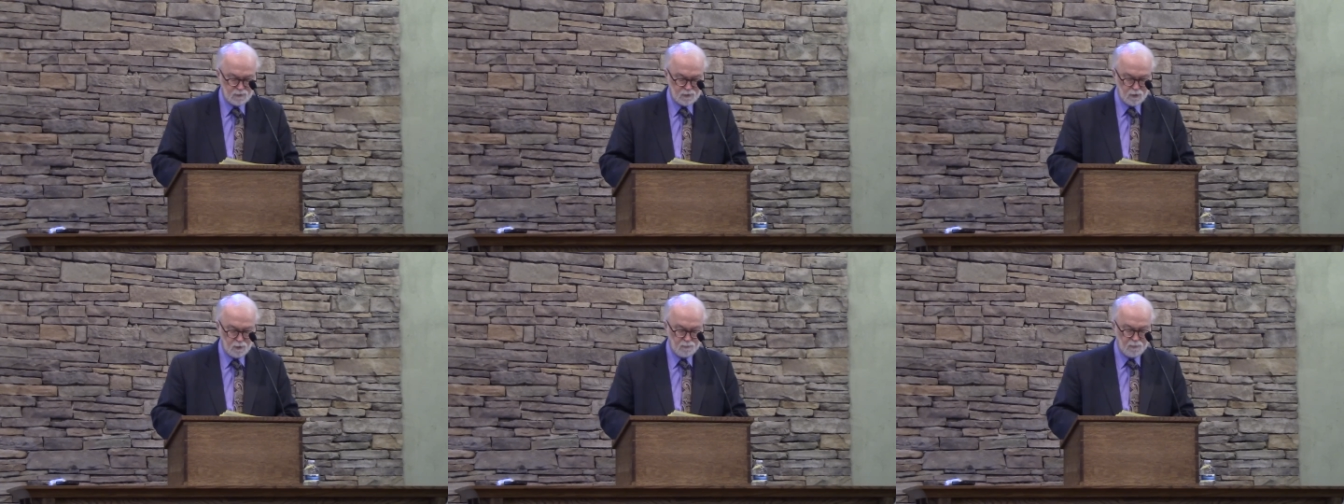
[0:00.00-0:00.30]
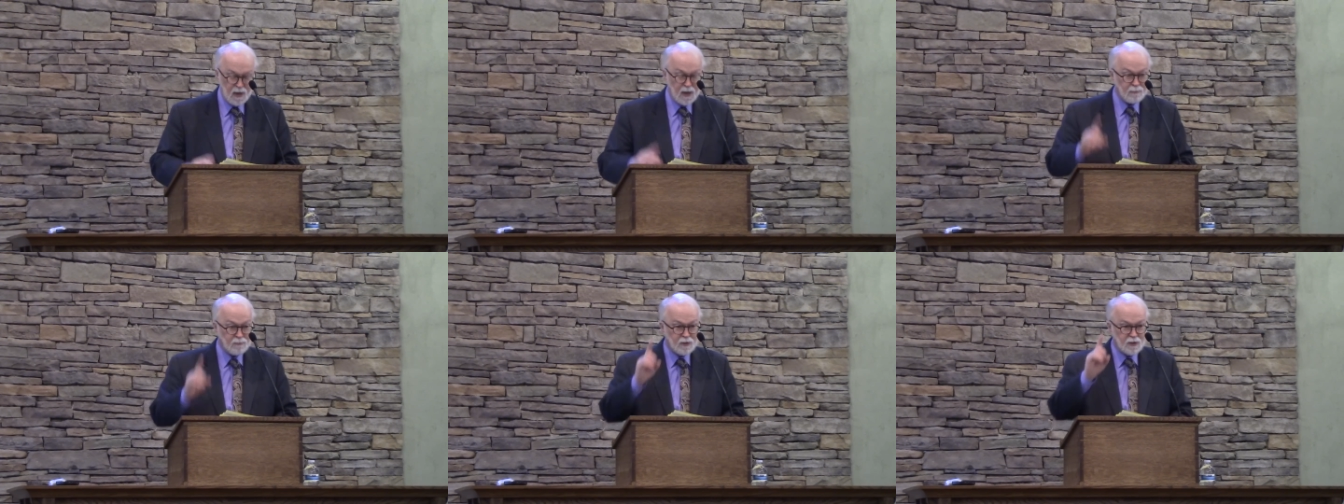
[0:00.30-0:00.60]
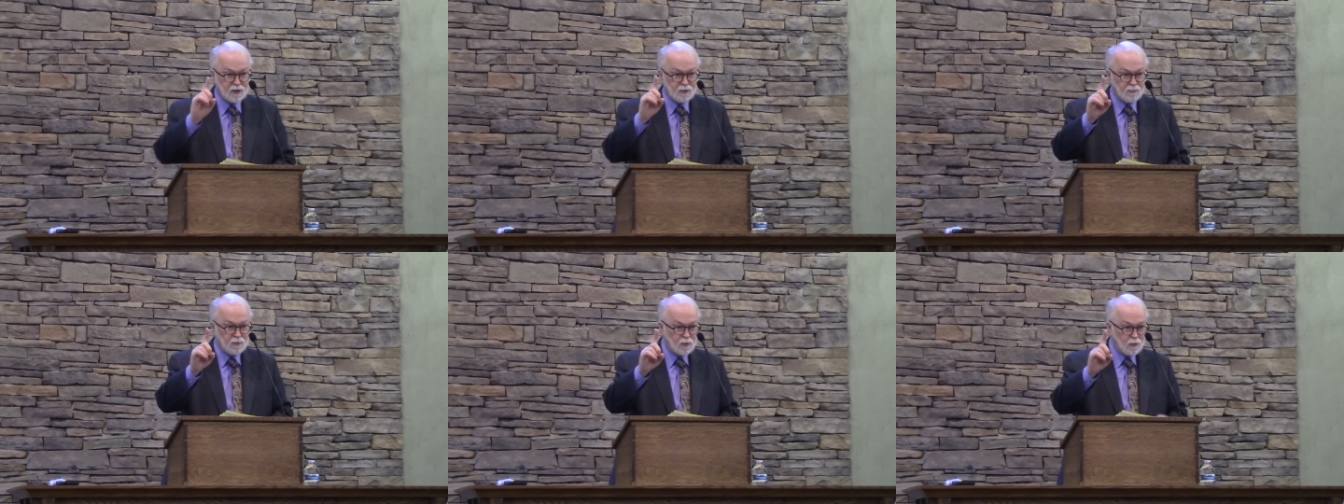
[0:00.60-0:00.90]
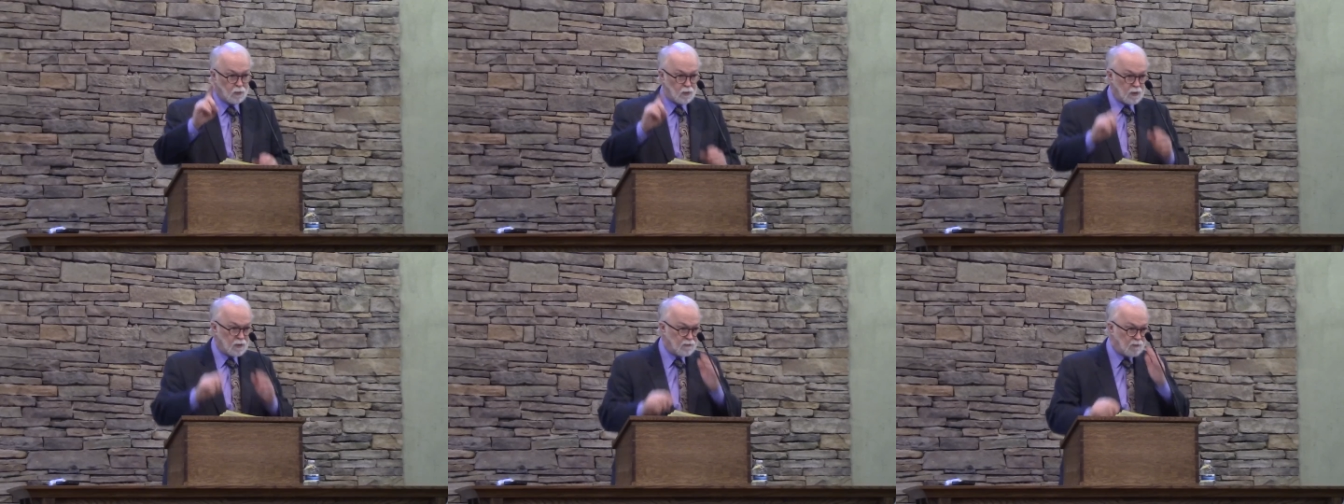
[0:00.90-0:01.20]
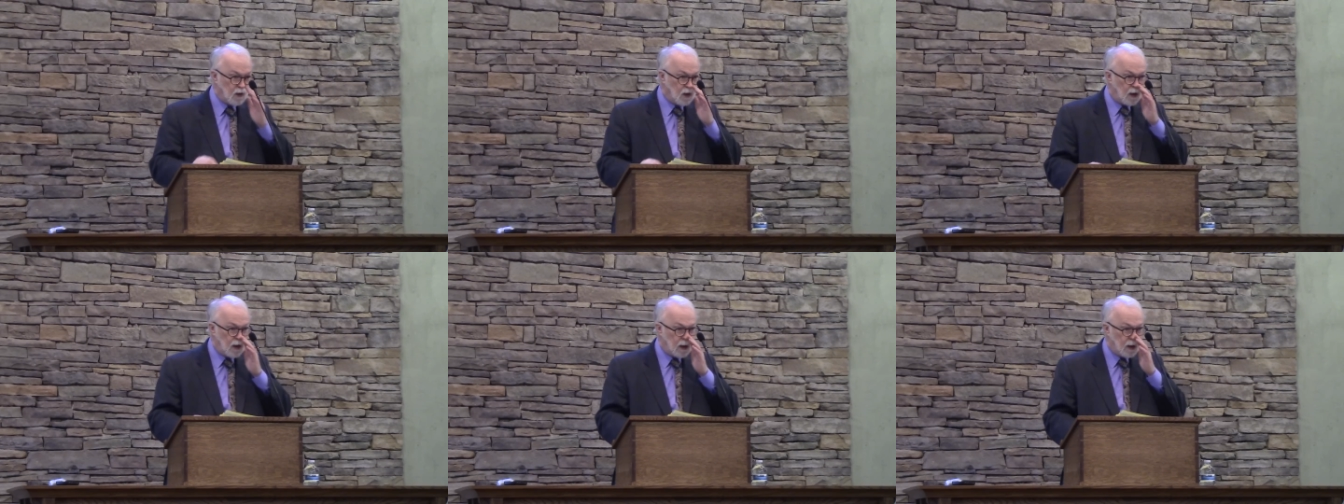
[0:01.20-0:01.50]
So, baptism in the Word
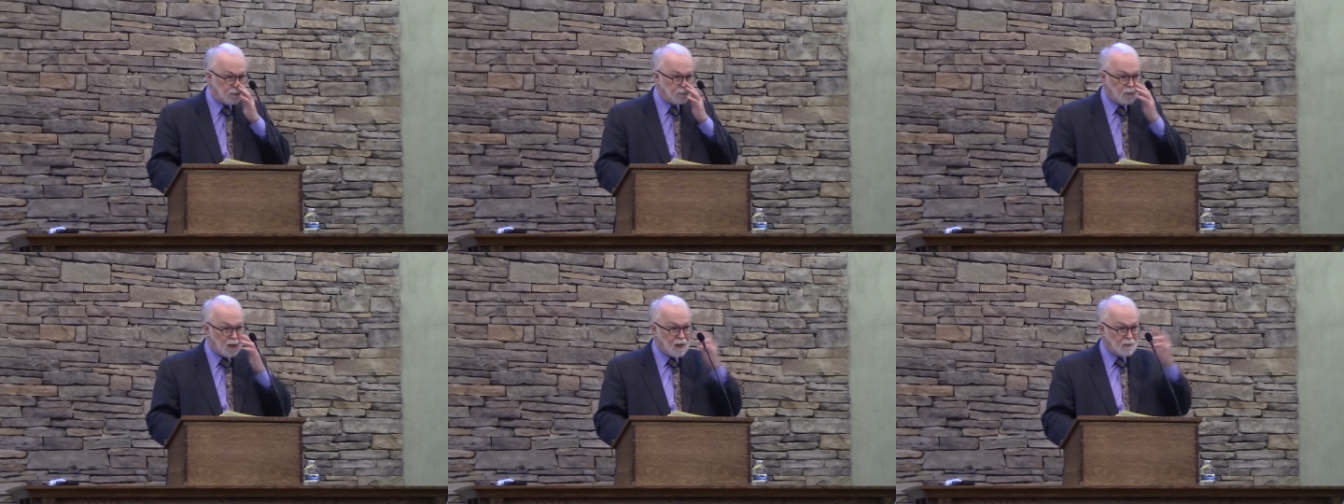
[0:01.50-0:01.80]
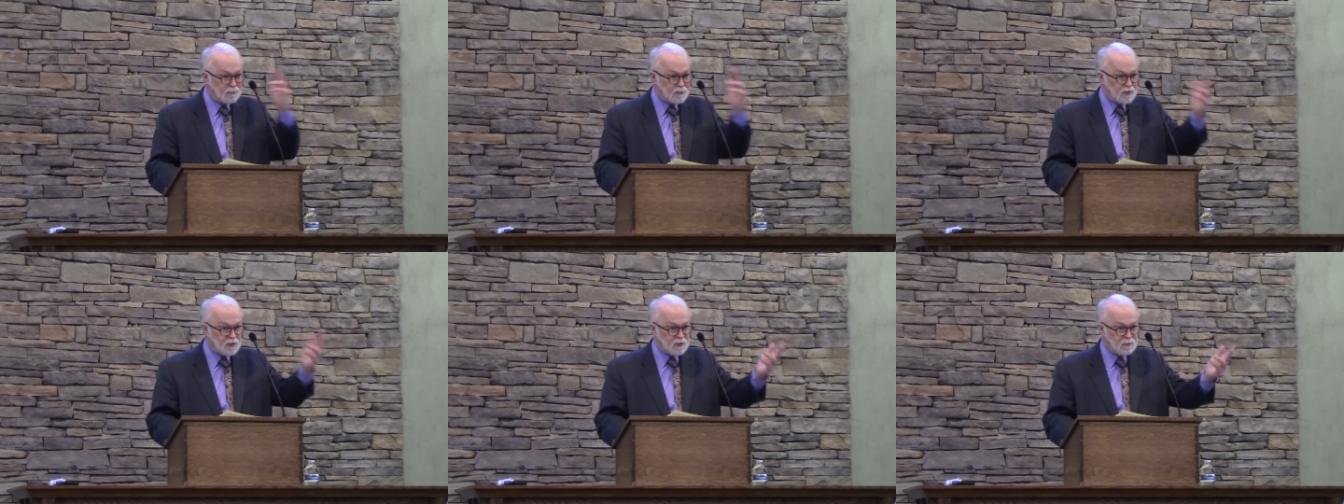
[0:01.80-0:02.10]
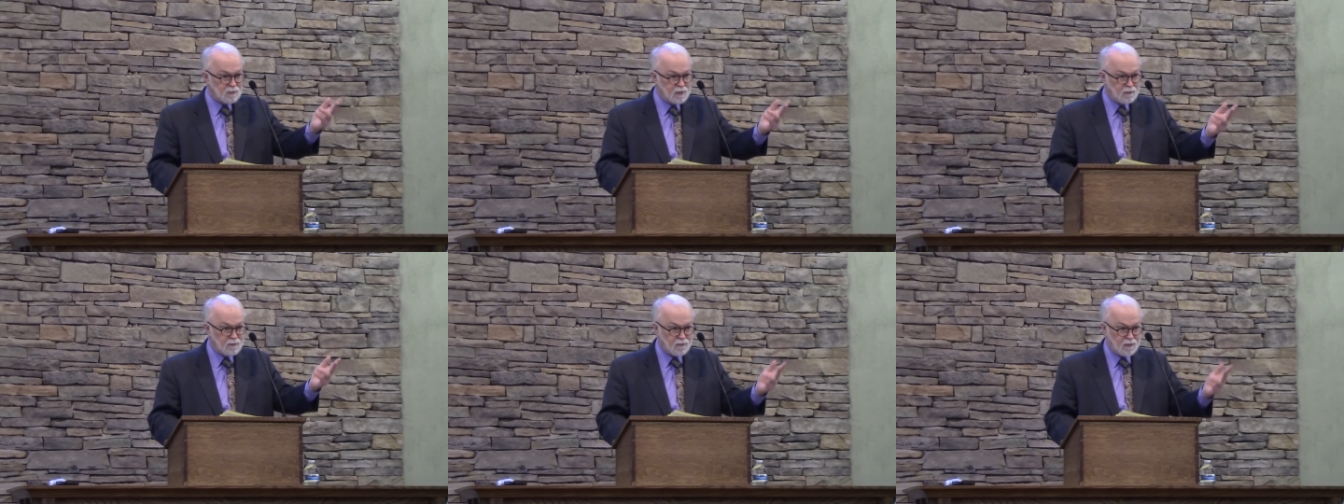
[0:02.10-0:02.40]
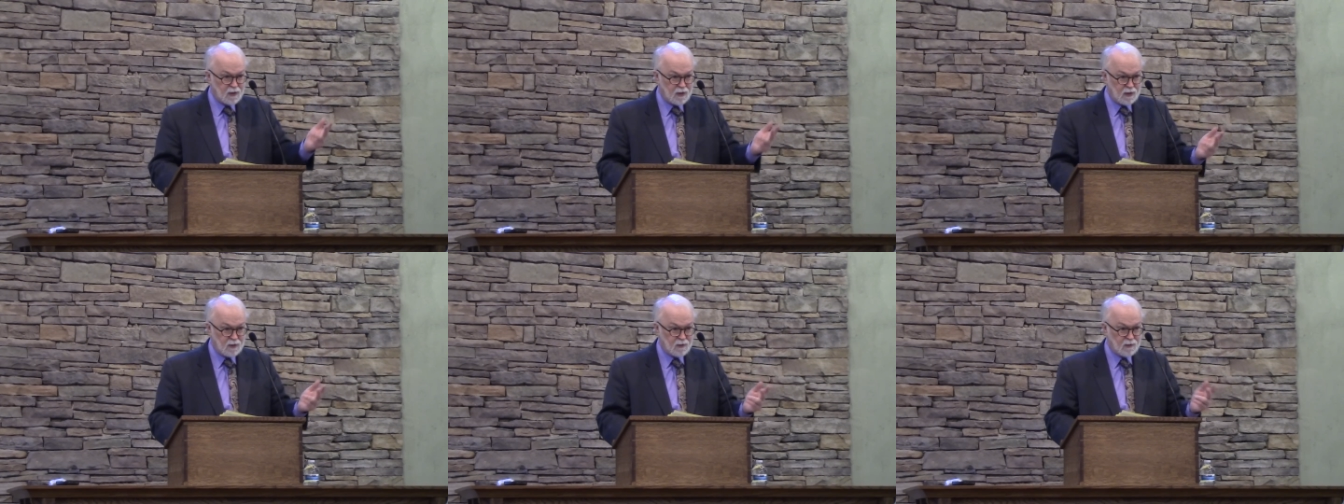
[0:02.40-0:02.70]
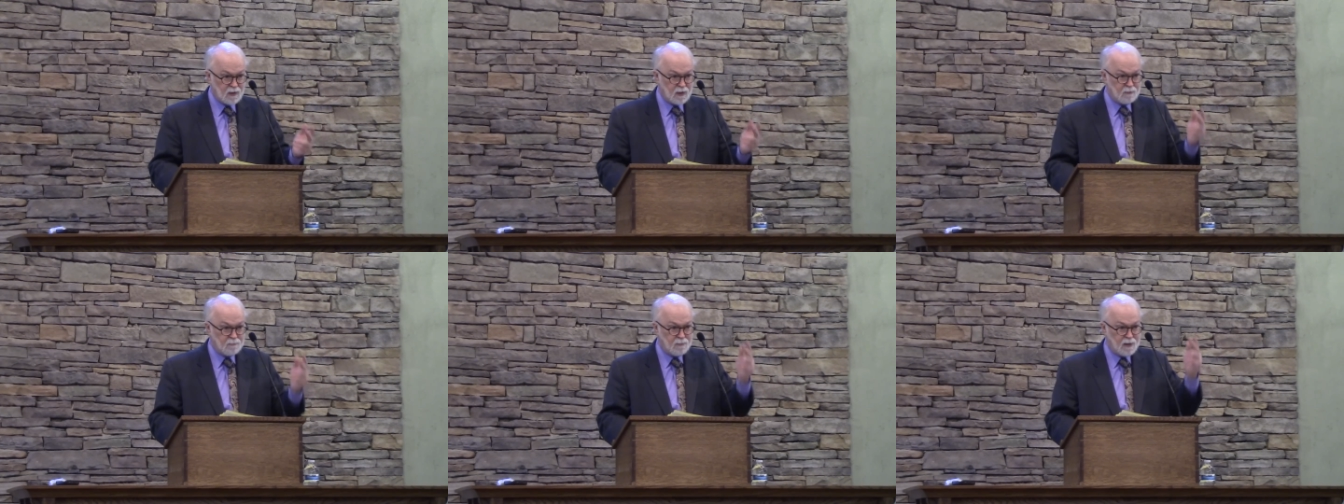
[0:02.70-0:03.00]
of God, baptism in
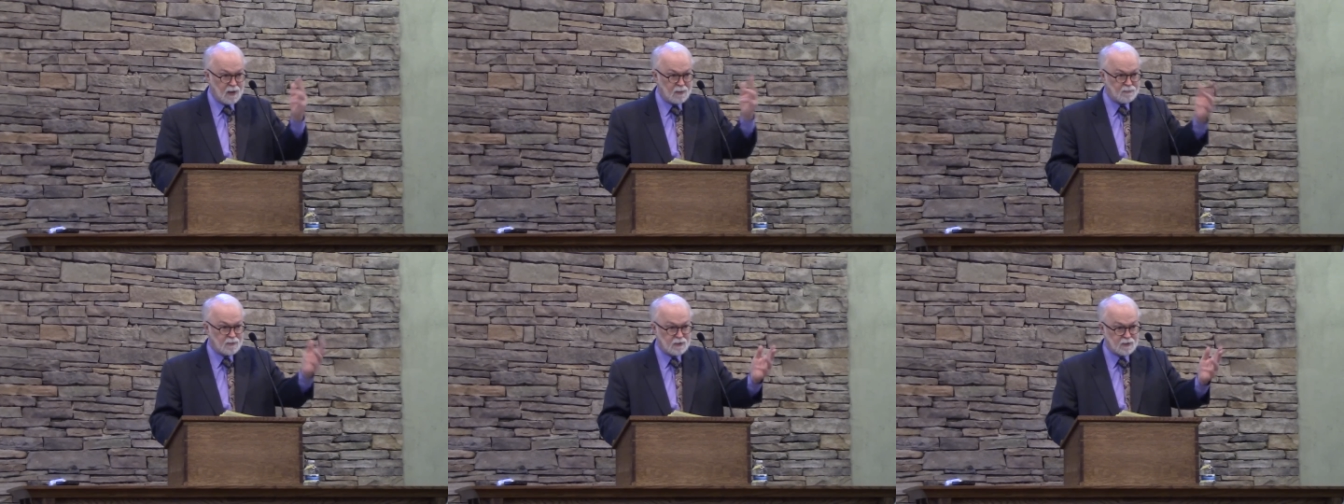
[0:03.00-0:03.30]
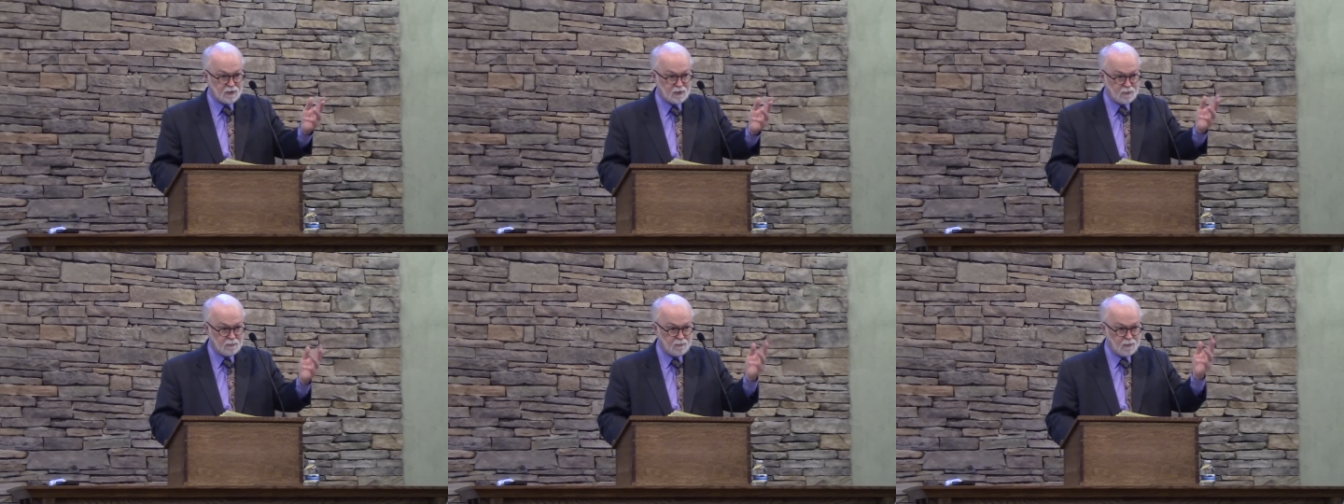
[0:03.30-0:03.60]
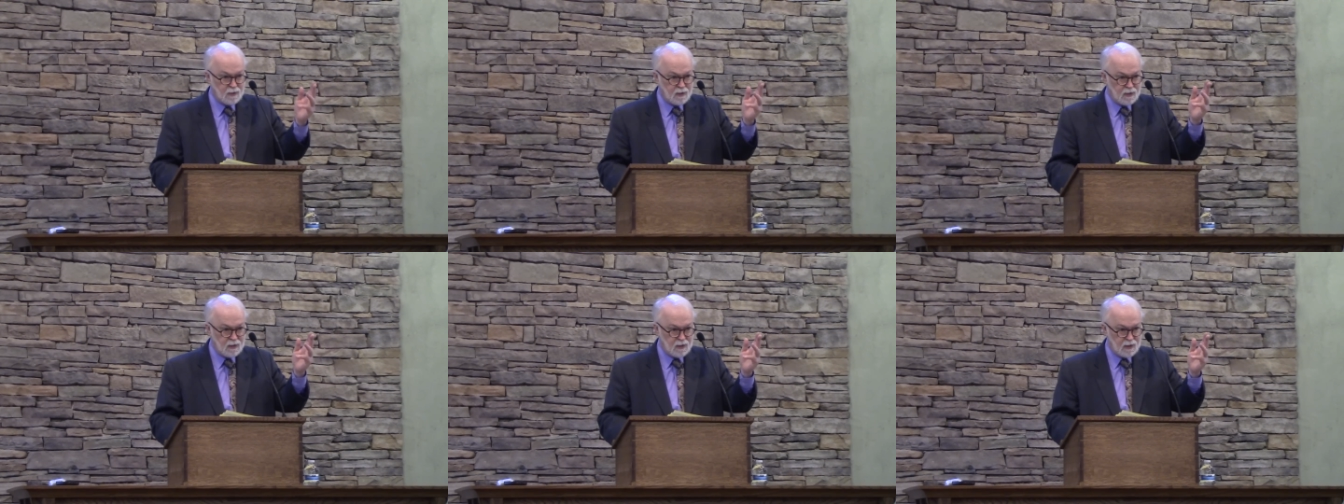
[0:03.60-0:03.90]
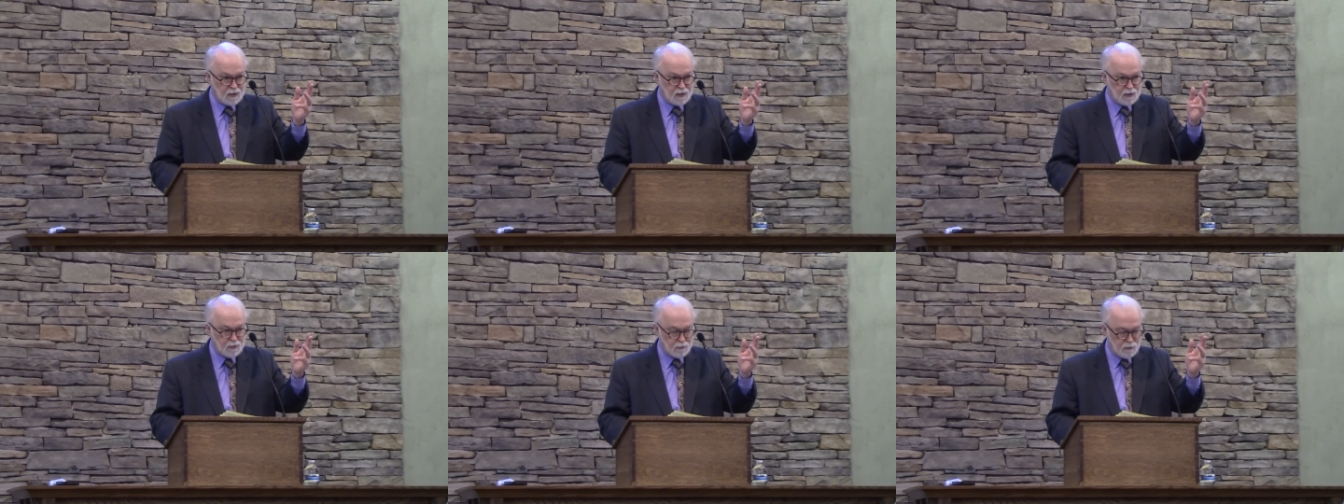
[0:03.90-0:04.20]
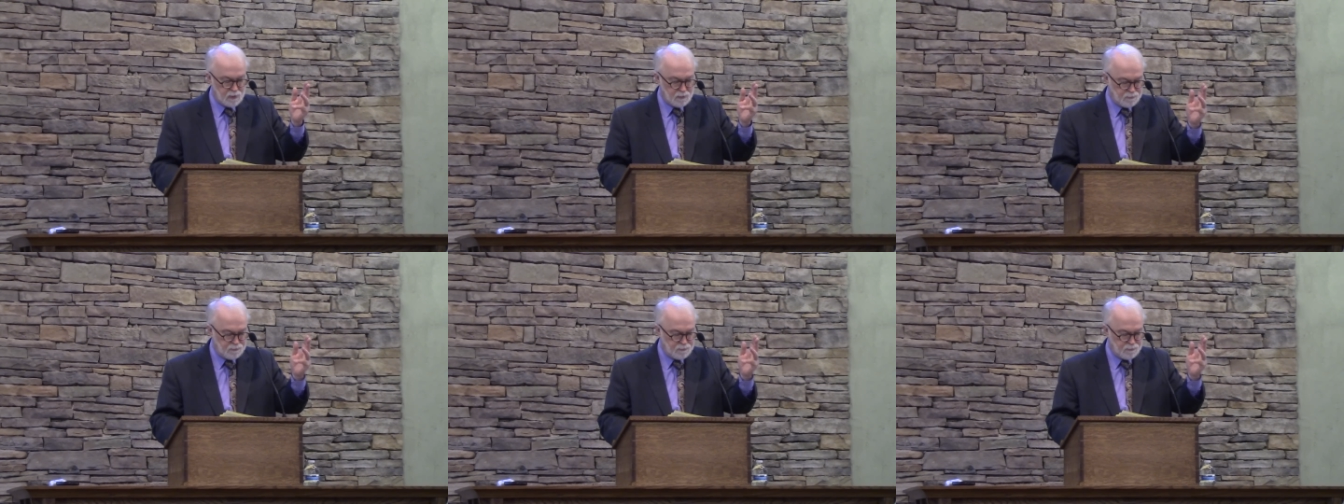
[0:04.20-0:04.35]
faith, and baptism and